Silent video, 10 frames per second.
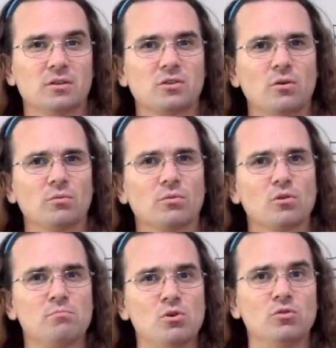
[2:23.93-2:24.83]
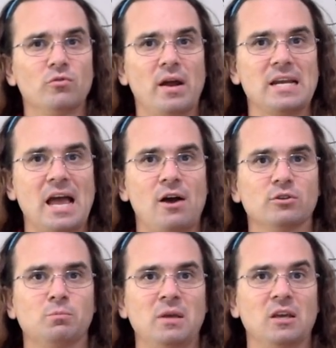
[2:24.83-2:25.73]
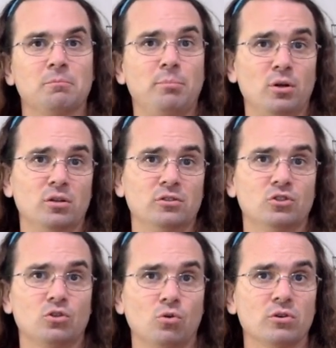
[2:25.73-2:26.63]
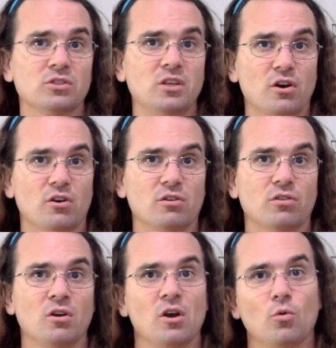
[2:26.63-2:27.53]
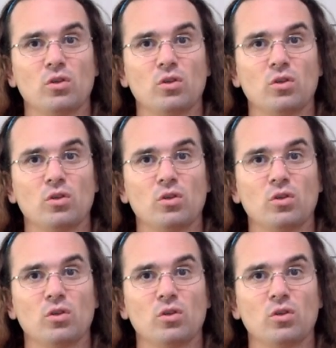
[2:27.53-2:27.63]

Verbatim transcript: So the moon right now is being pulled towards the Earth